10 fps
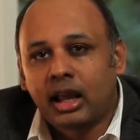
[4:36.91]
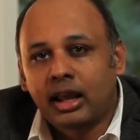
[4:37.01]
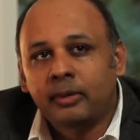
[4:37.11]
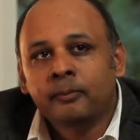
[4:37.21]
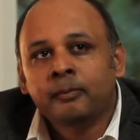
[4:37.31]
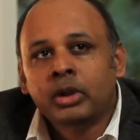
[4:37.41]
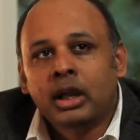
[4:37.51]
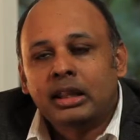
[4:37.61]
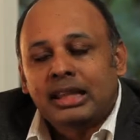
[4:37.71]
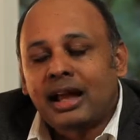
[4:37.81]
And
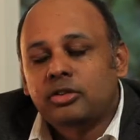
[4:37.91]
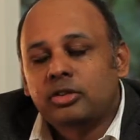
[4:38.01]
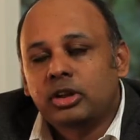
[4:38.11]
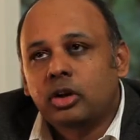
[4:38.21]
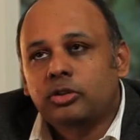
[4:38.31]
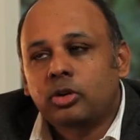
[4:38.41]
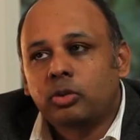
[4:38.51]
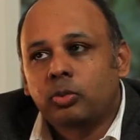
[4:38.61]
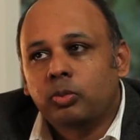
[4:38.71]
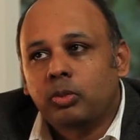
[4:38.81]
that's, so,